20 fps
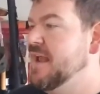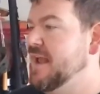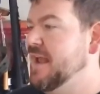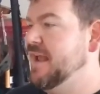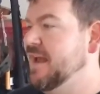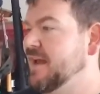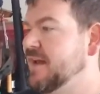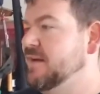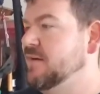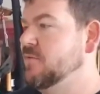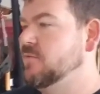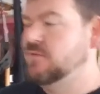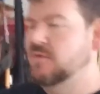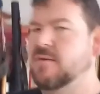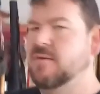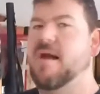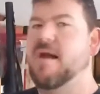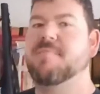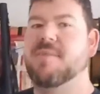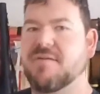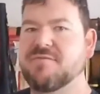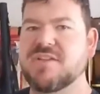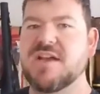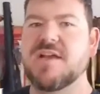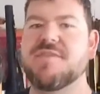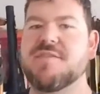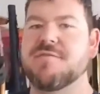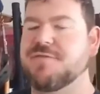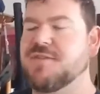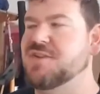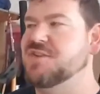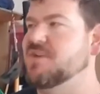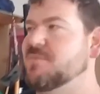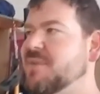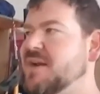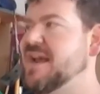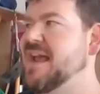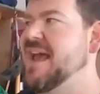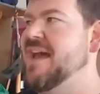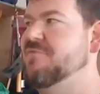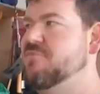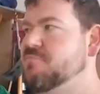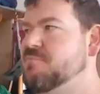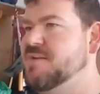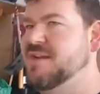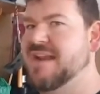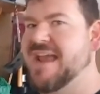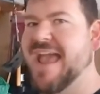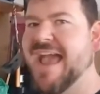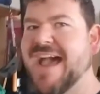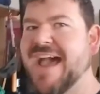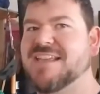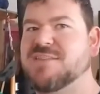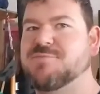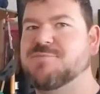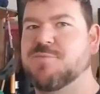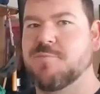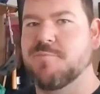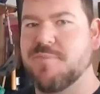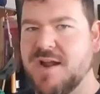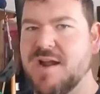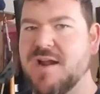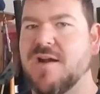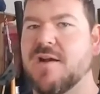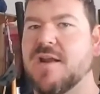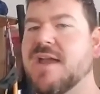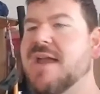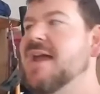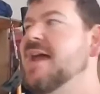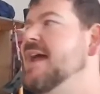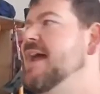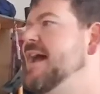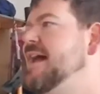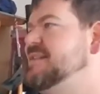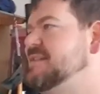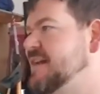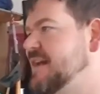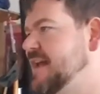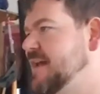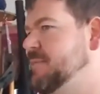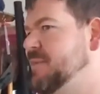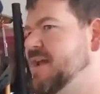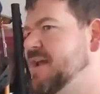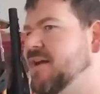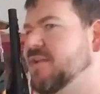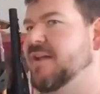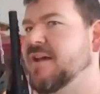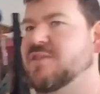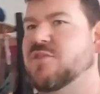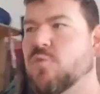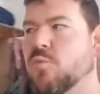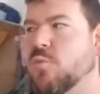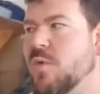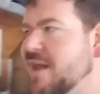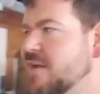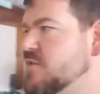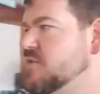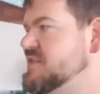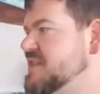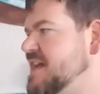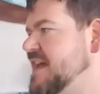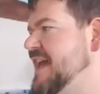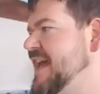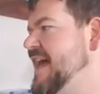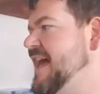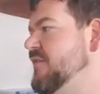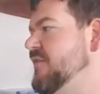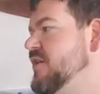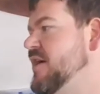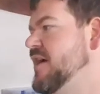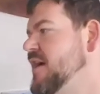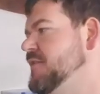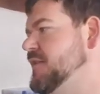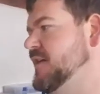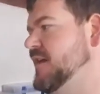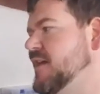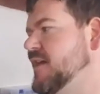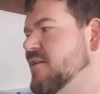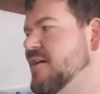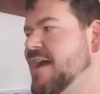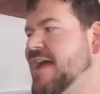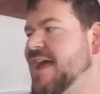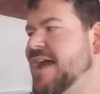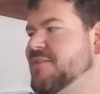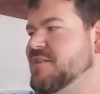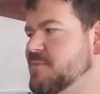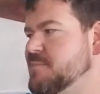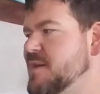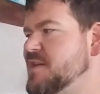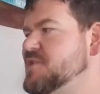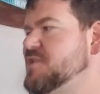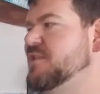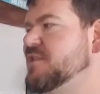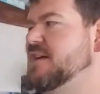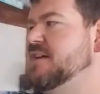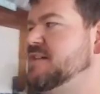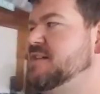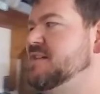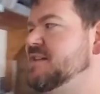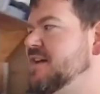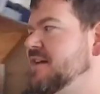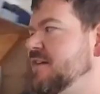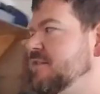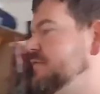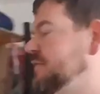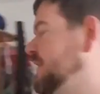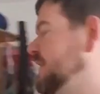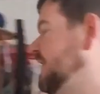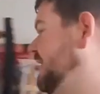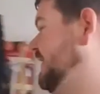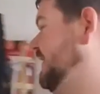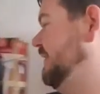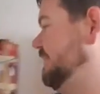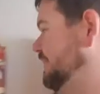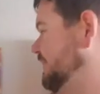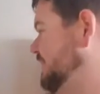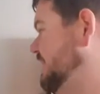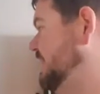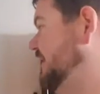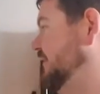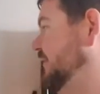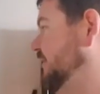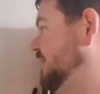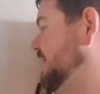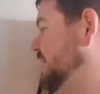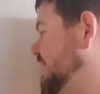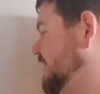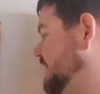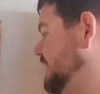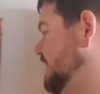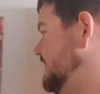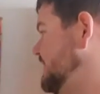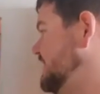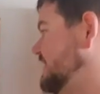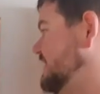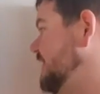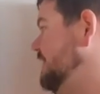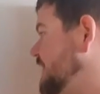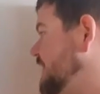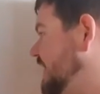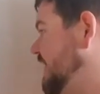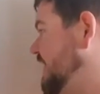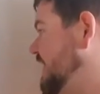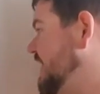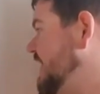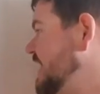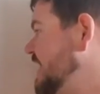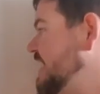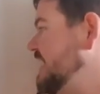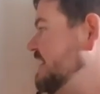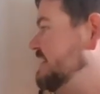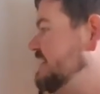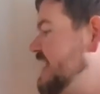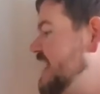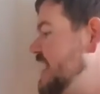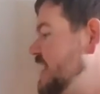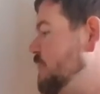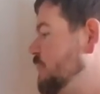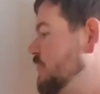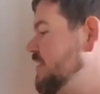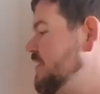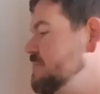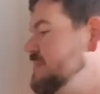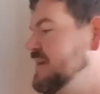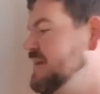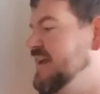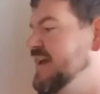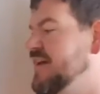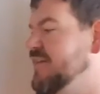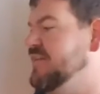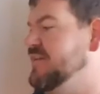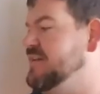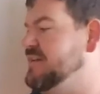And well, I, I've done the fishing, but I haven't been as prepared as I am now. Like the waders I have, the gear I have, specialized stuff. Um, you know, the stuff that I take with me now.